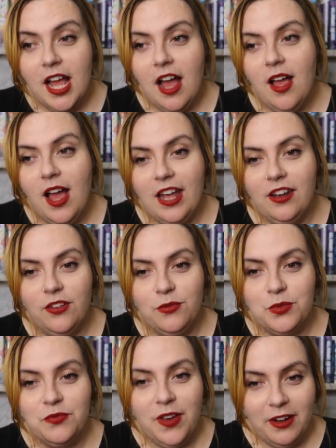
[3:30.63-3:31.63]
and I
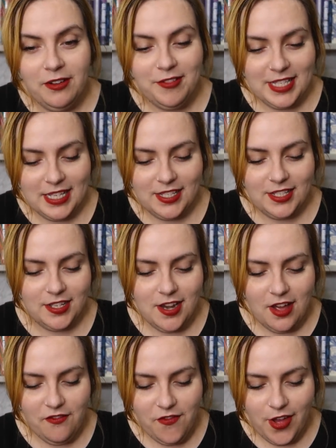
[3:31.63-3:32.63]
was very
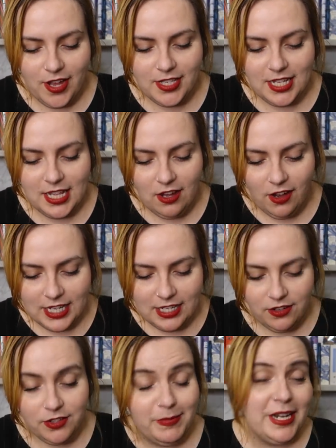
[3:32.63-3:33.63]
resistant at first to the
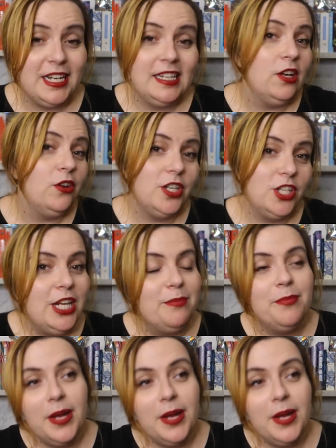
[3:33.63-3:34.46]
idea of spending that on a gym,